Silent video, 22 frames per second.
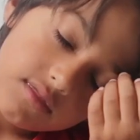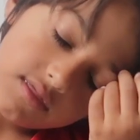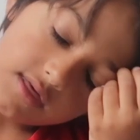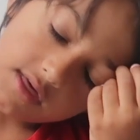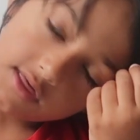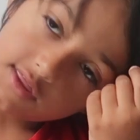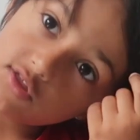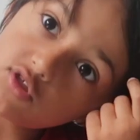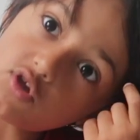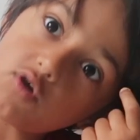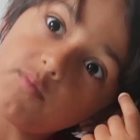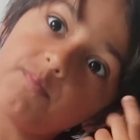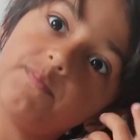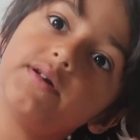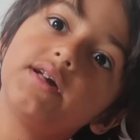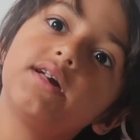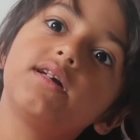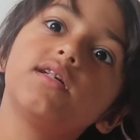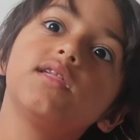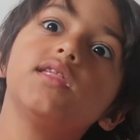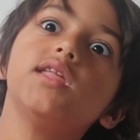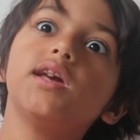They're
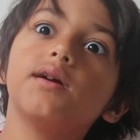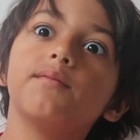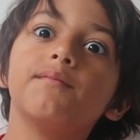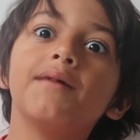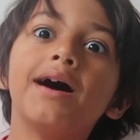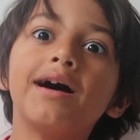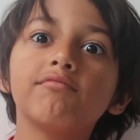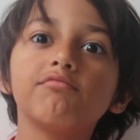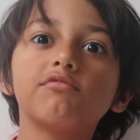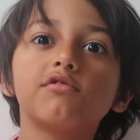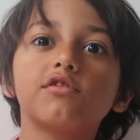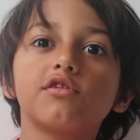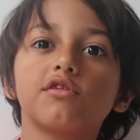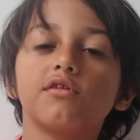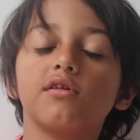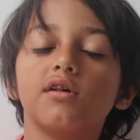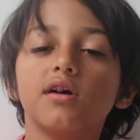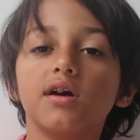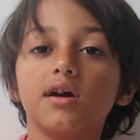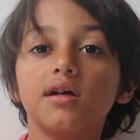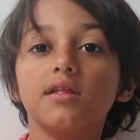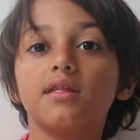stopping the amounts,
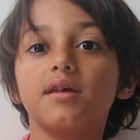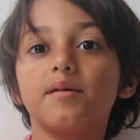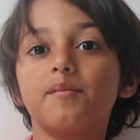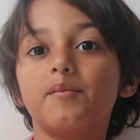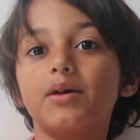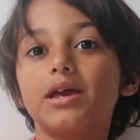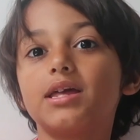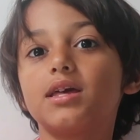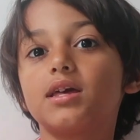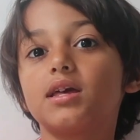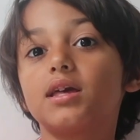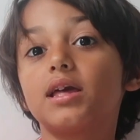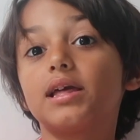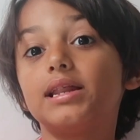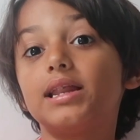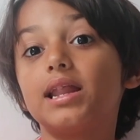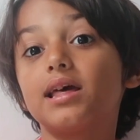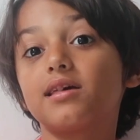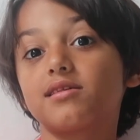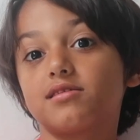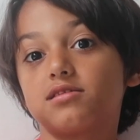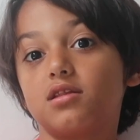they're making
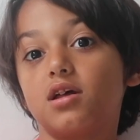it less